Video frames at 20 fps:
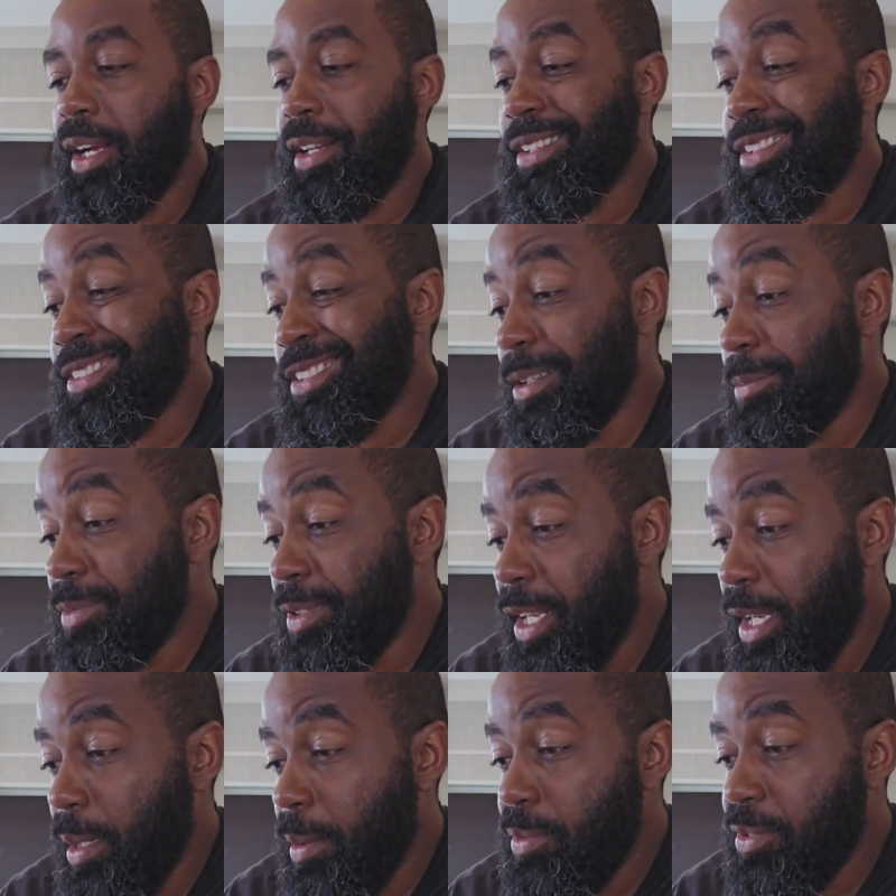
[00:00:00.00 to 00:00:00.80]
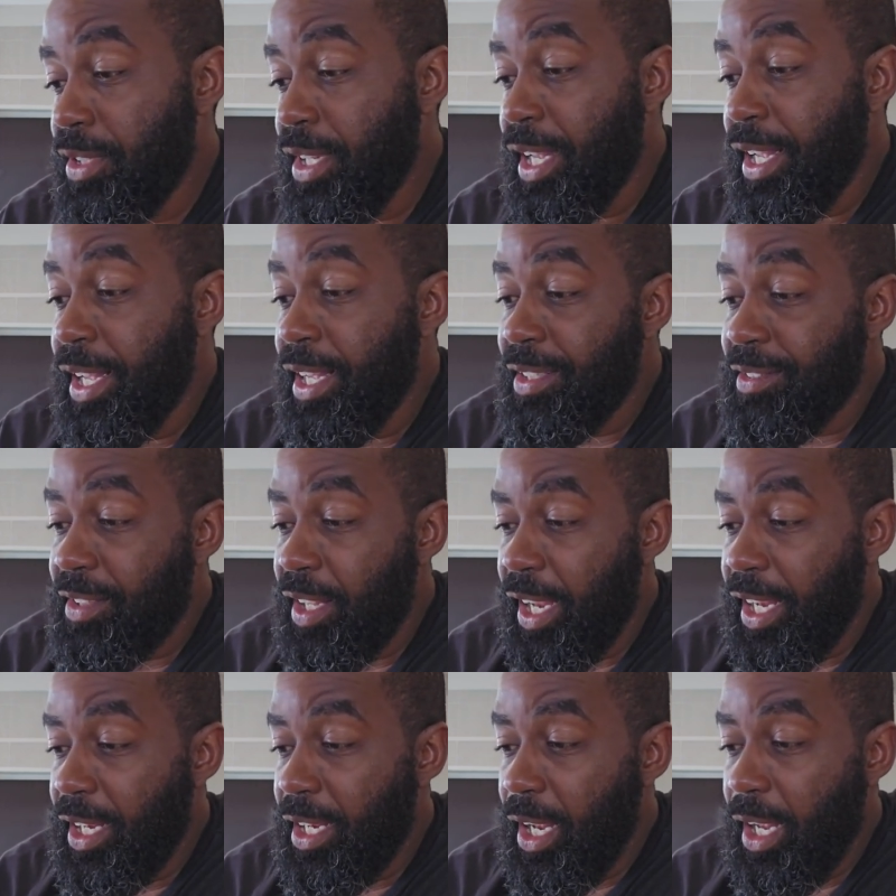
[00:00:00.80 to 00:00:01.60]
sometimes
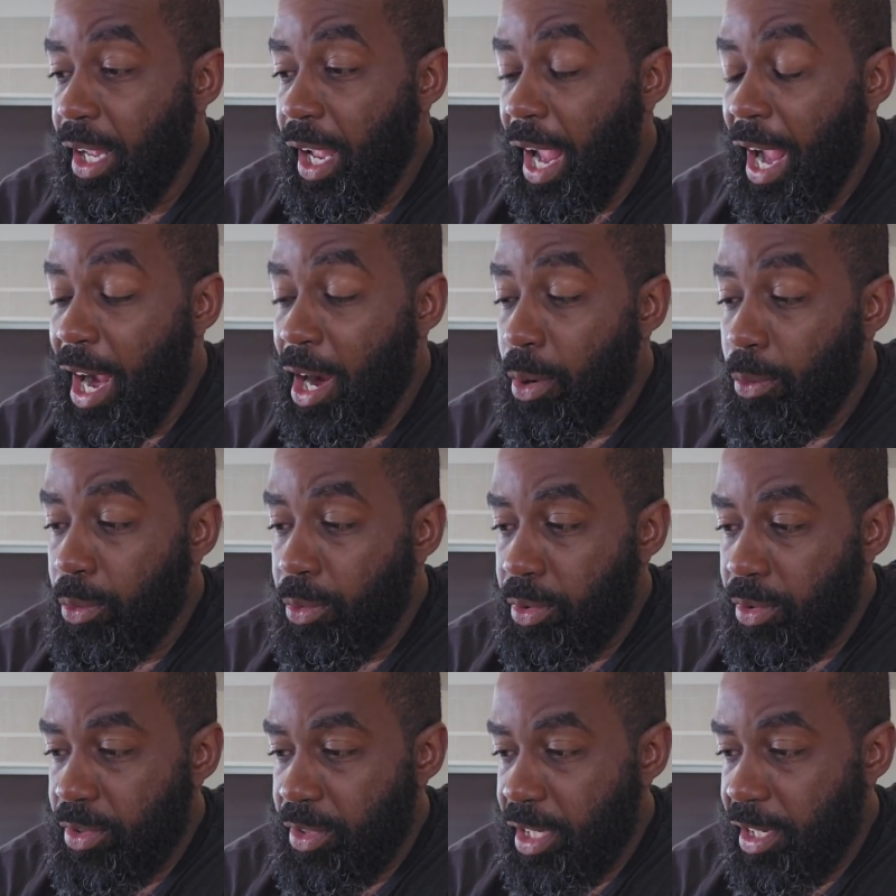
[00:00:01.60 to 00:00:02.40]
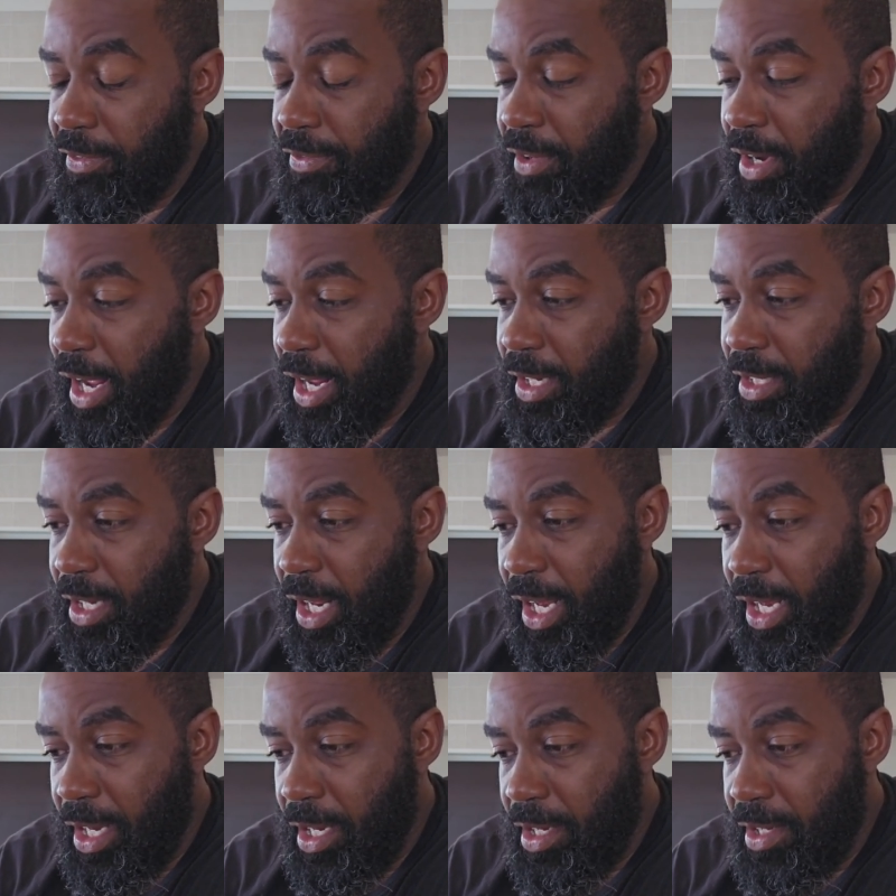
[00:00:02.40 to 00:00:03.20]
take hours, if not
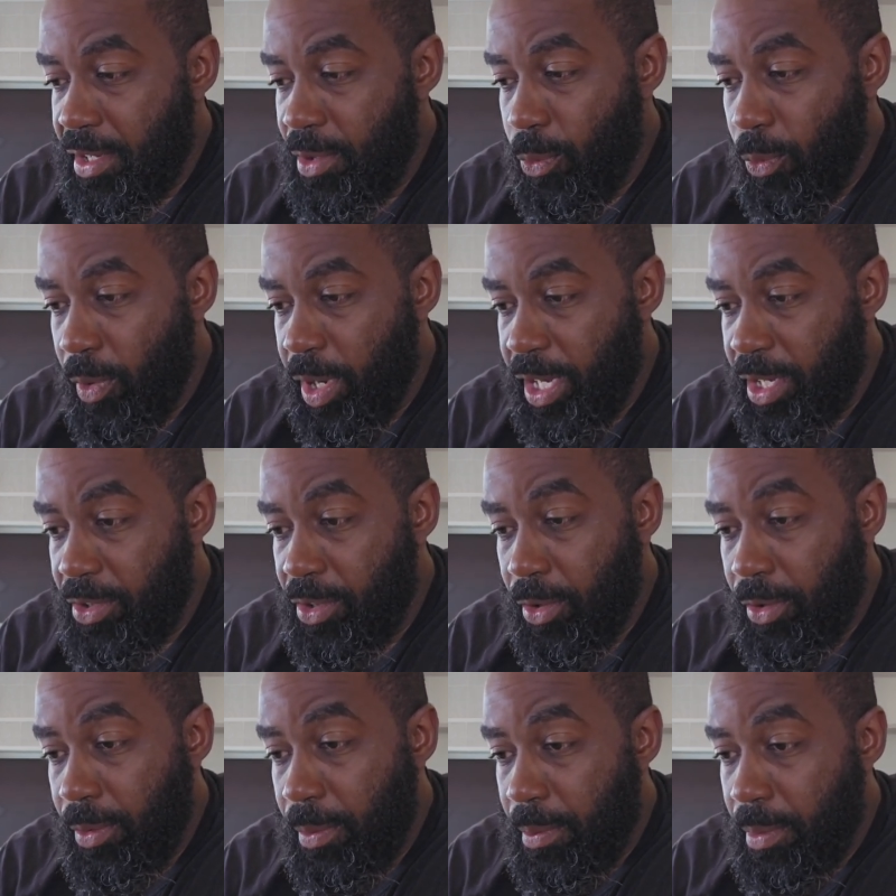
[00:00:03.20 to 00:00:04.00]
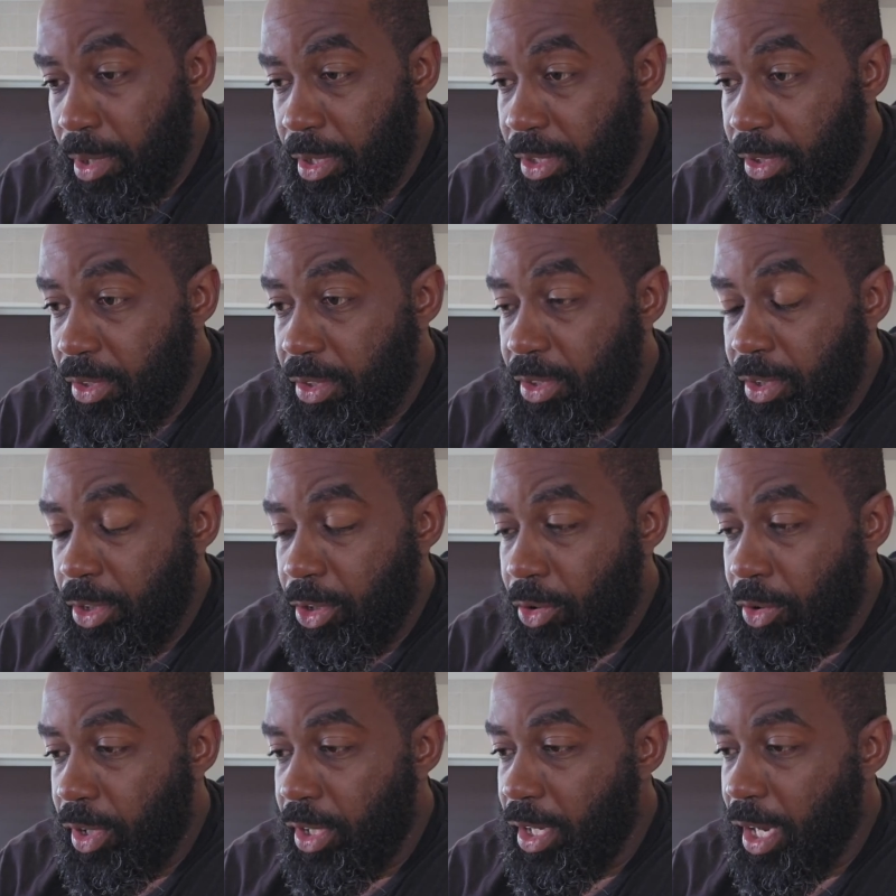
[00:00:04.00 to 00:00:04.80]
days, weeks, or months to
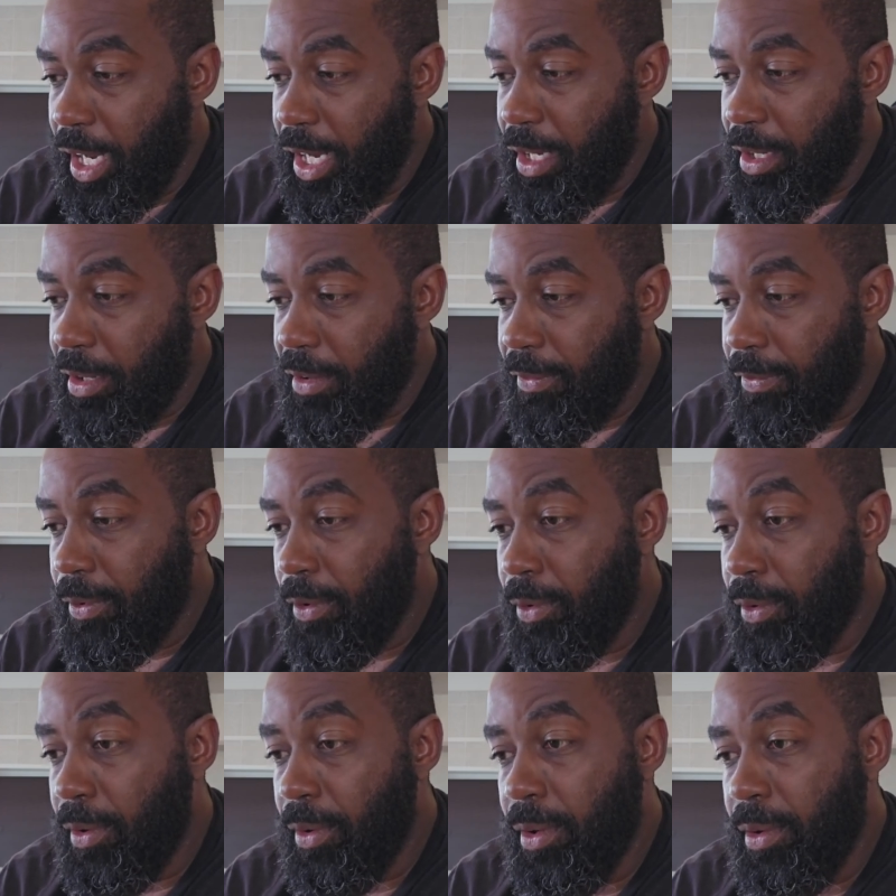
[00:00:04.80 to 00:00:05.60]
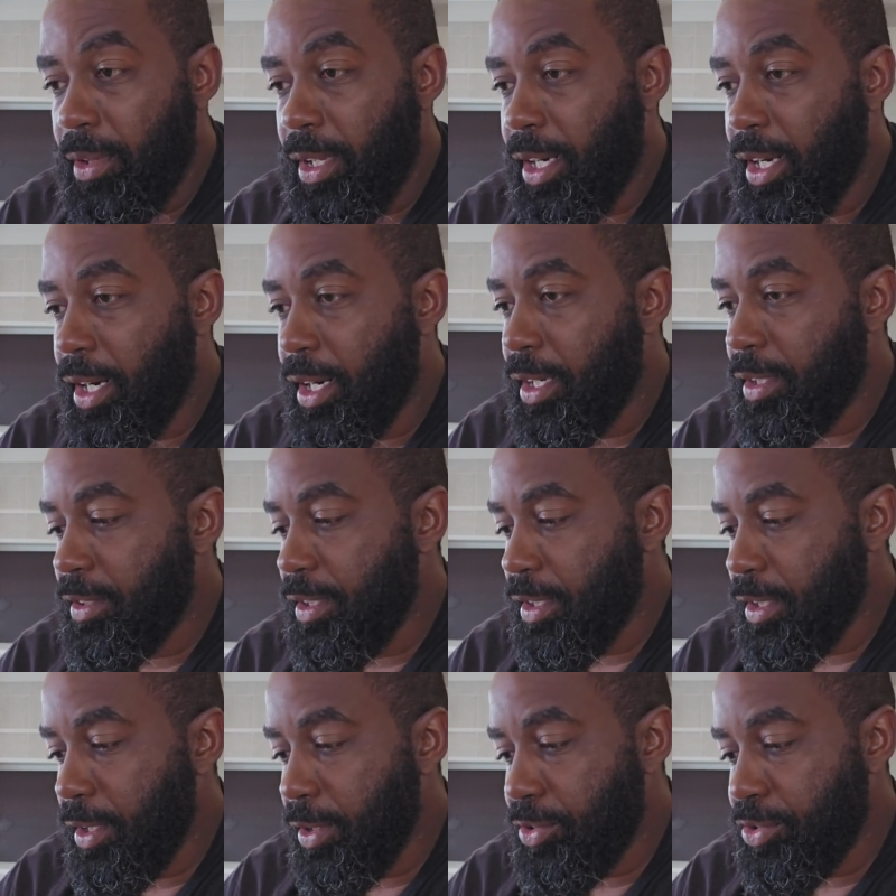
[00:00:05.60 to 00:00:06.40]
create for the
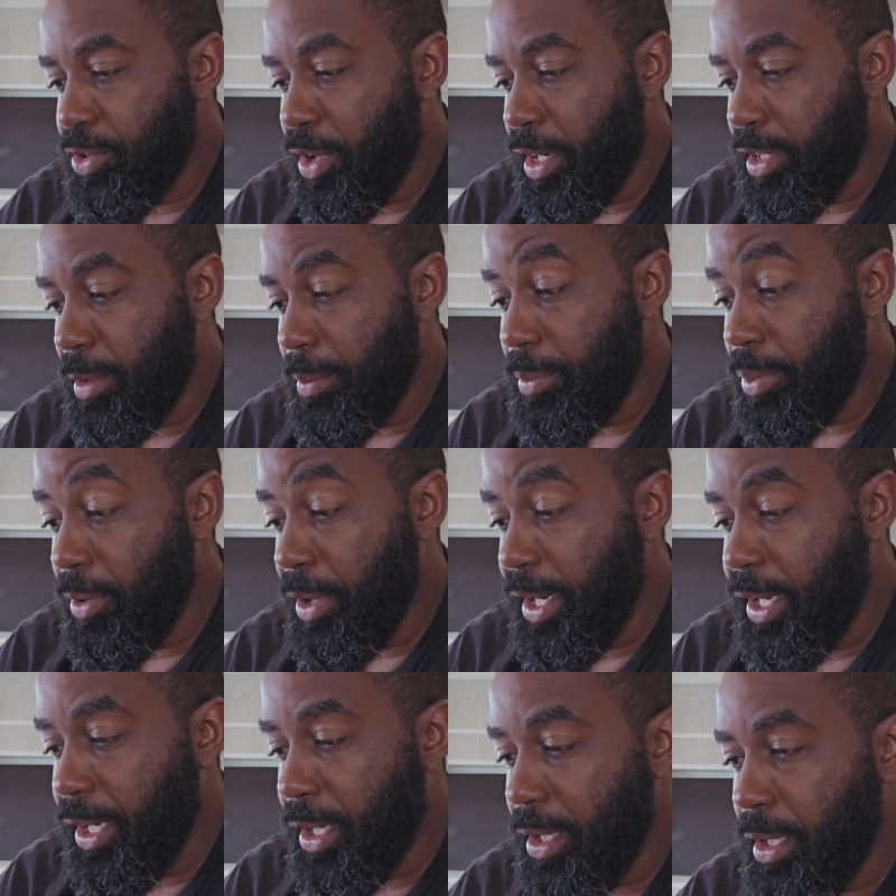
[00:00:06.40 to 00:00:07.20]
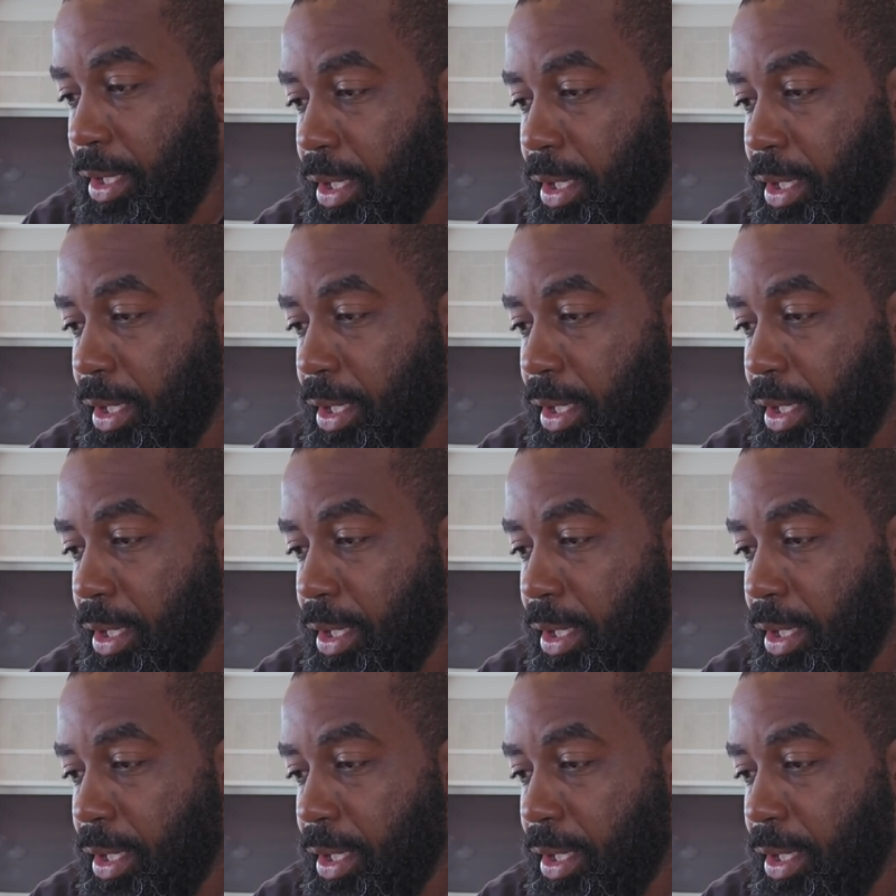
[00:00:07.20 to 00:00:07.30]
content they're trying to bring.